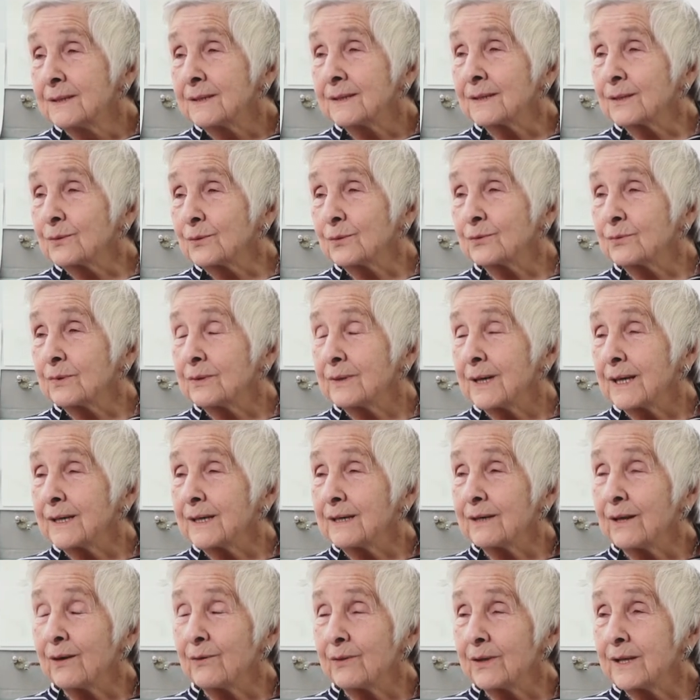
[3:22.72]

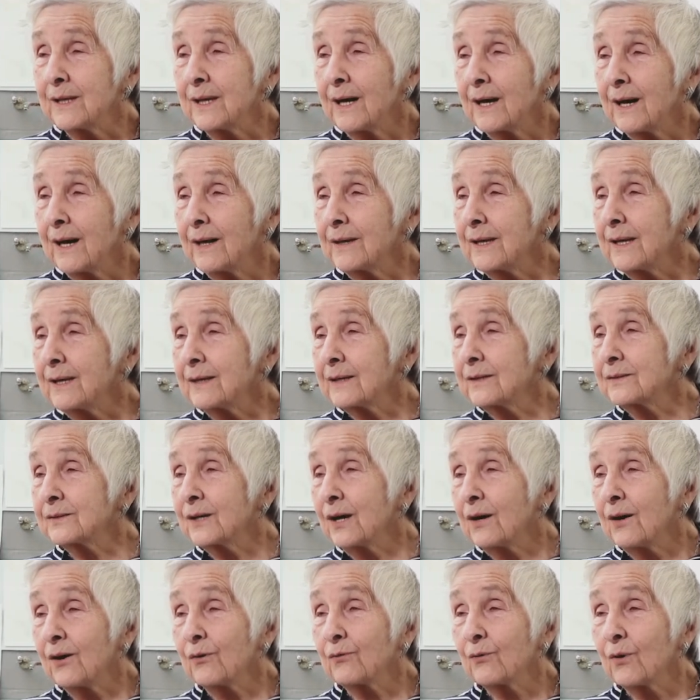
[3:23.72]
ironing had
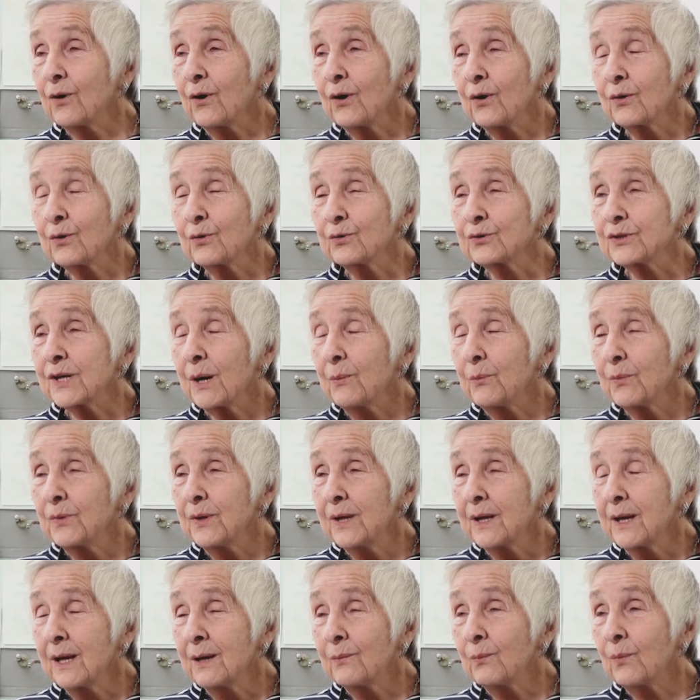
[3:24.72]
gone wrong or
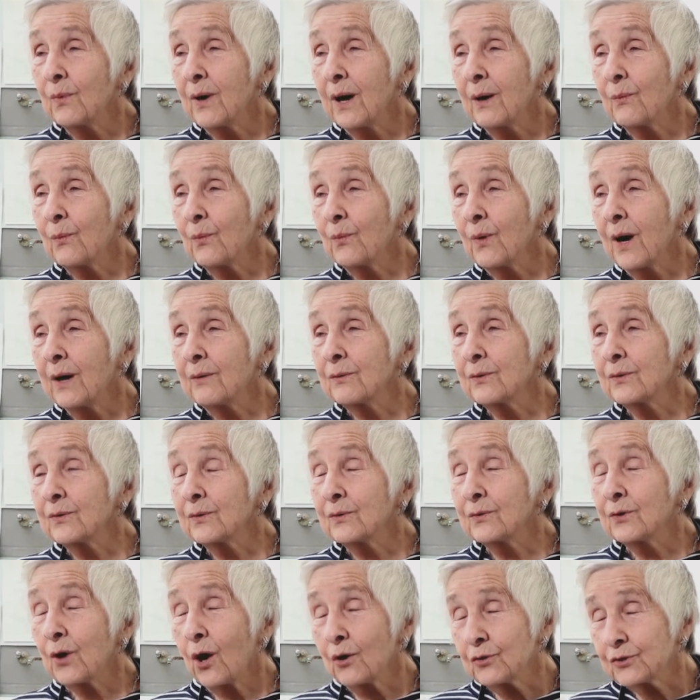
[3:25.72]
something. One
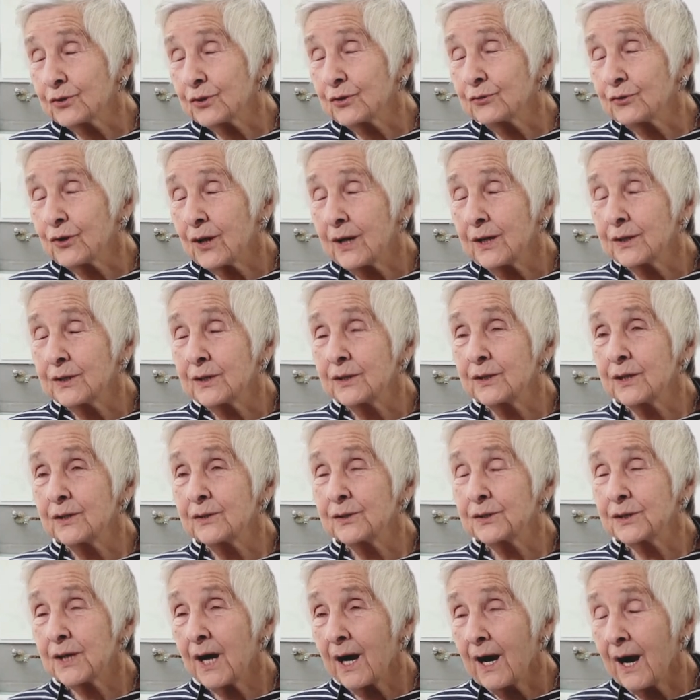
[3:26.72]
concentrated
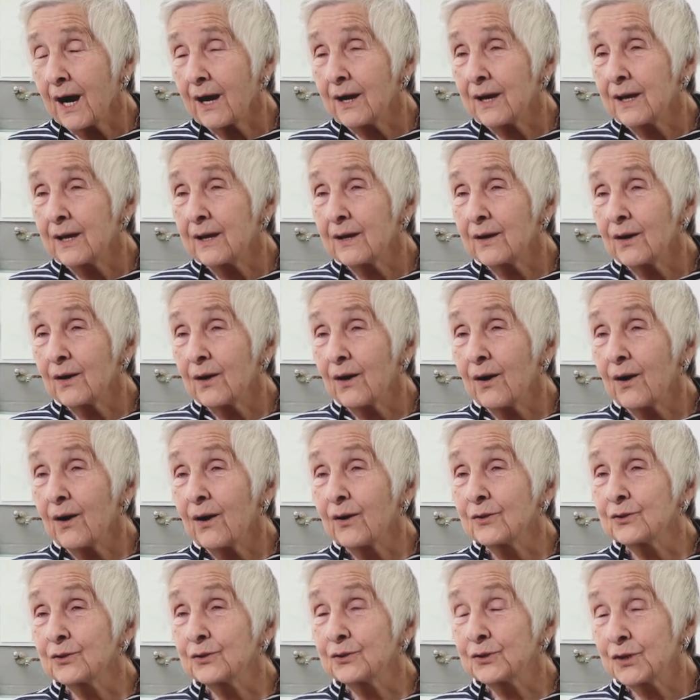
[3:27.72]
entirely
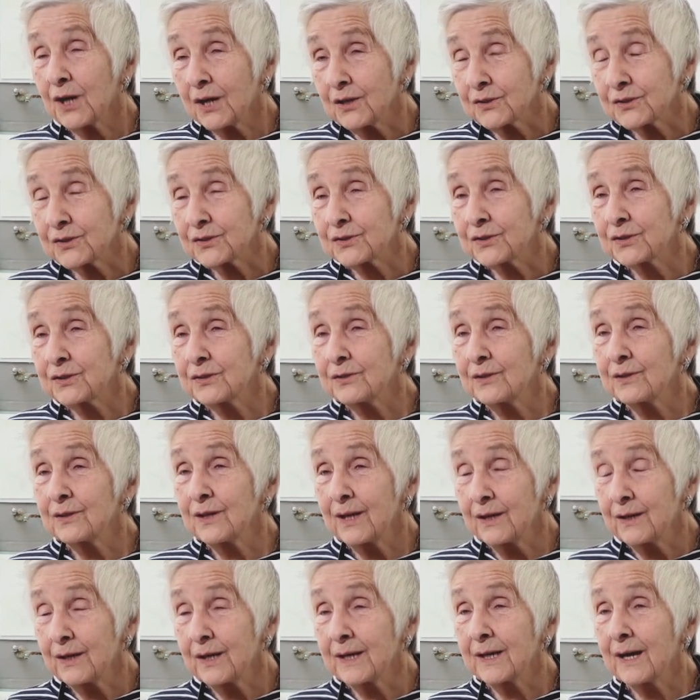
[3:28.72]
on just
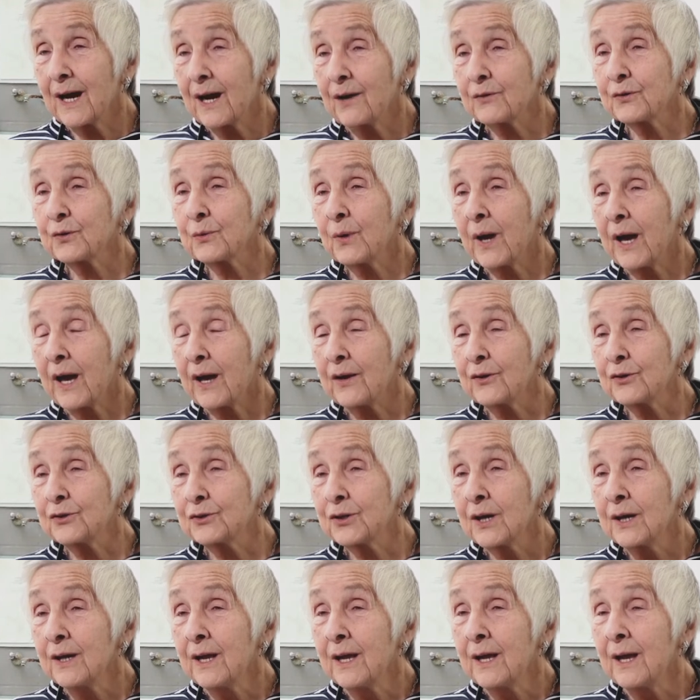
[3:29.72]
learning how to
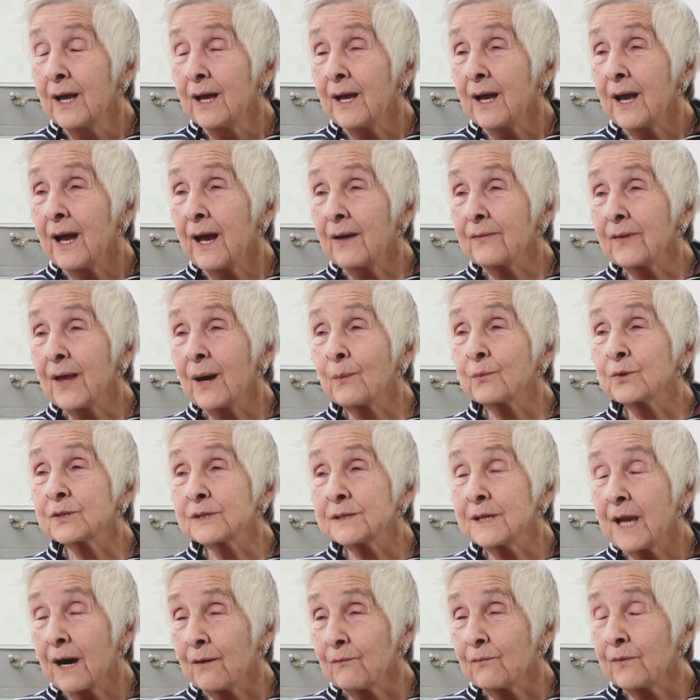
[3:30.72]
etch. And that
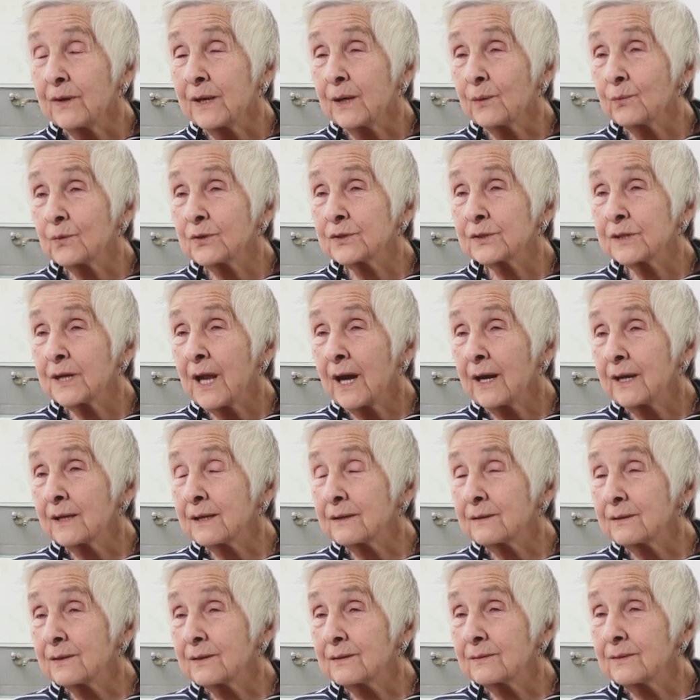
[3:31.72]
was lovely. It was
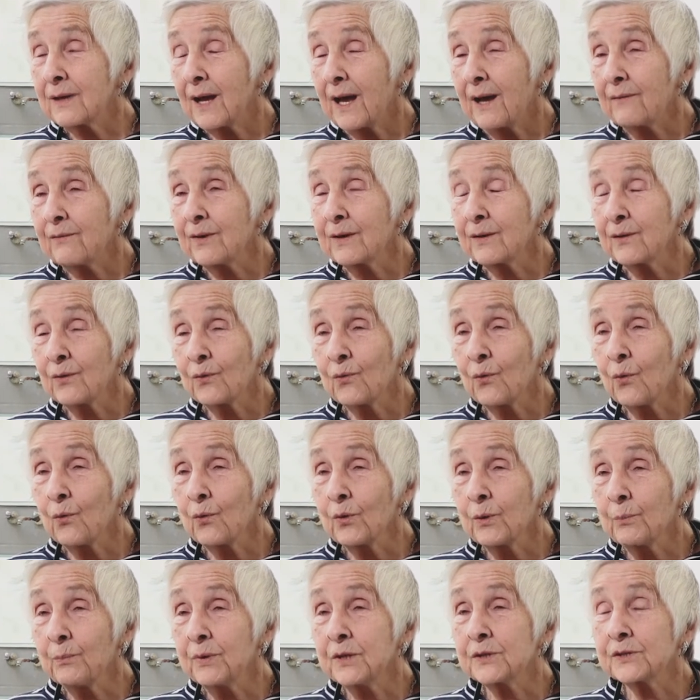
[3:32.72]
like having
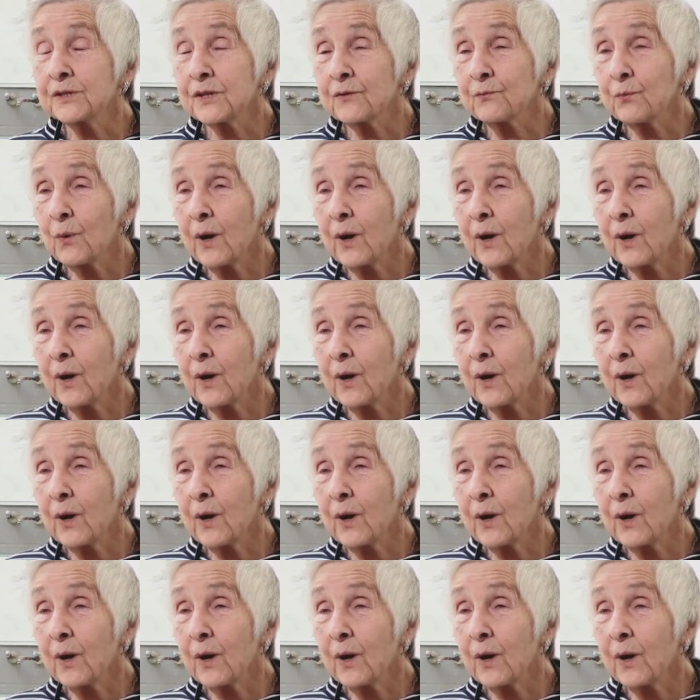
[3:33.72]
all the bits of